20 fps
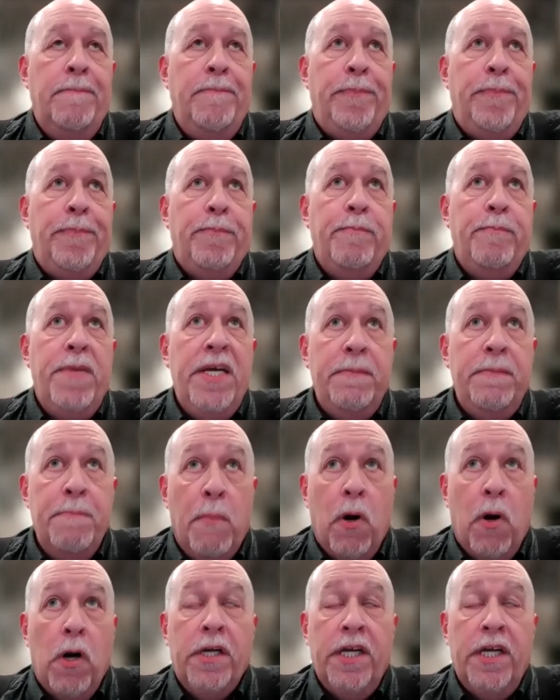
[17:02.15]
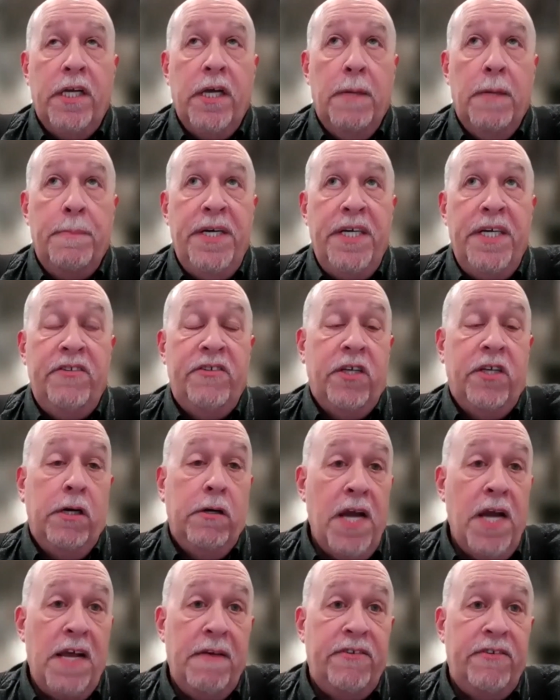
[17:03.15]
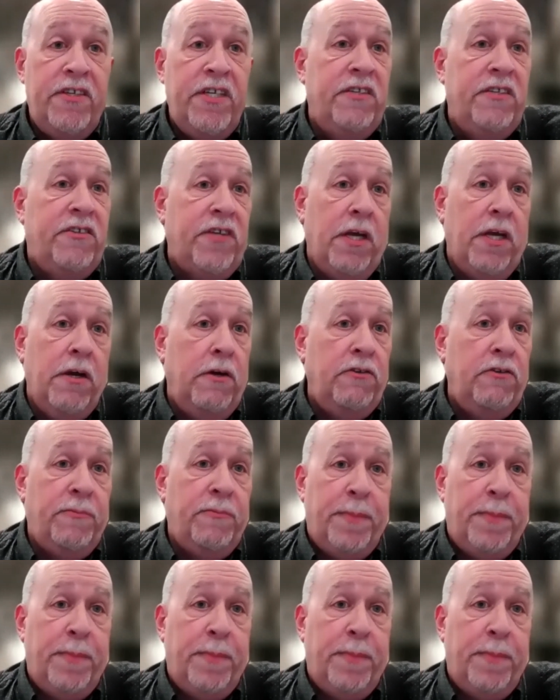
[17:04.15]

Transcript: Mid-market companies that don't have CISOs